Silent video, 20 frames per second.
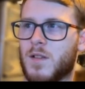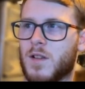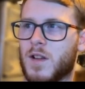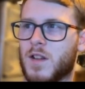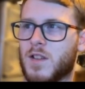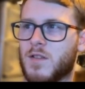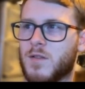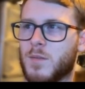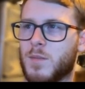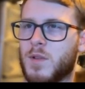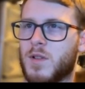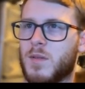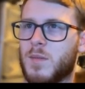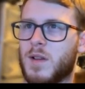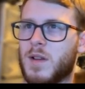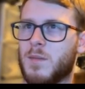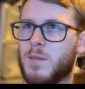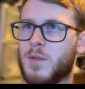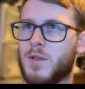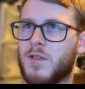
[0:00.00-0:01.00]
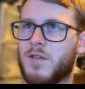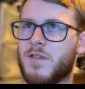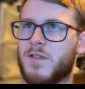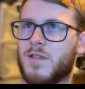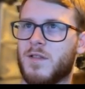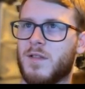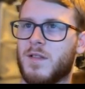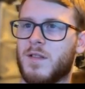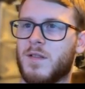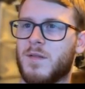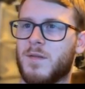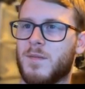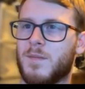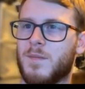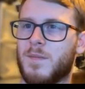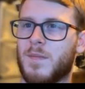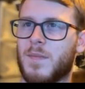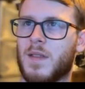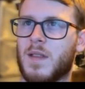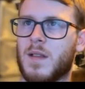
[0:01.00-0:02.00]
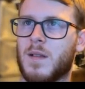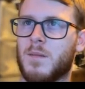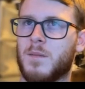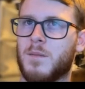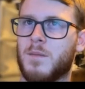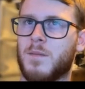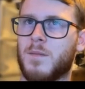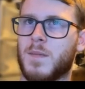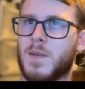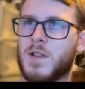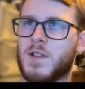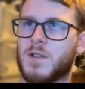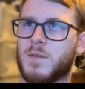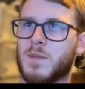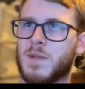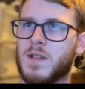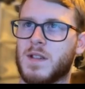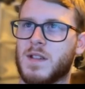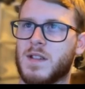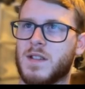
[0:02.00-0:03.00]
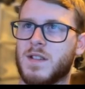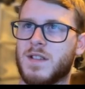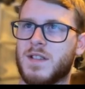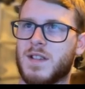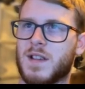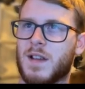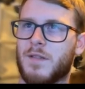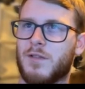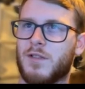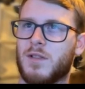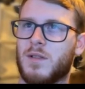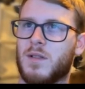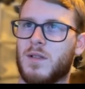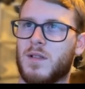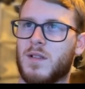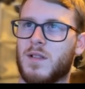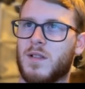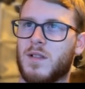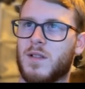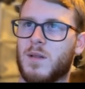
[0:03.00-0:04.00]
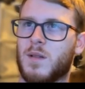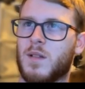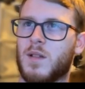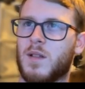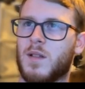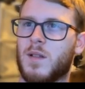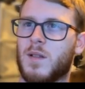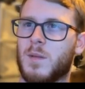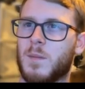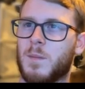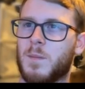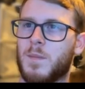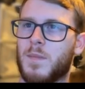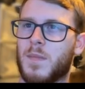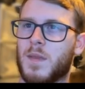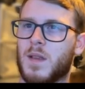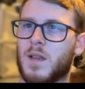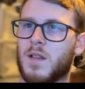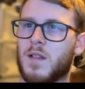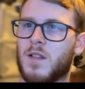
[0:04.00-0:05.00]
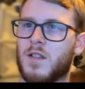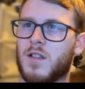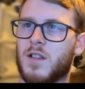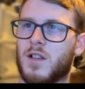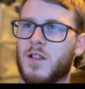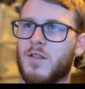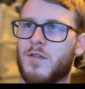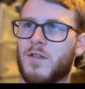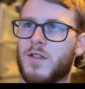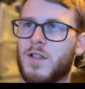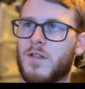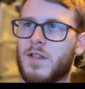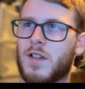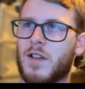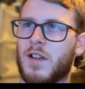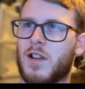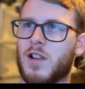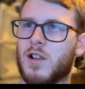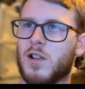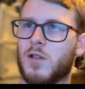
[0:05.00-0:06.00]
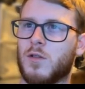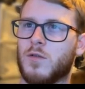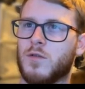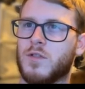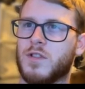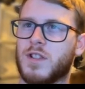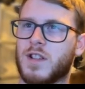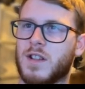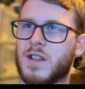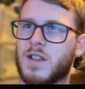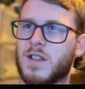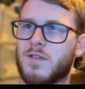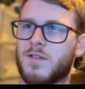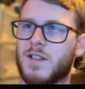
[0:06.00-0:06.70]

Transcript: Okay, so opponent made a move. Bishop e7. So they're going for a very closed-in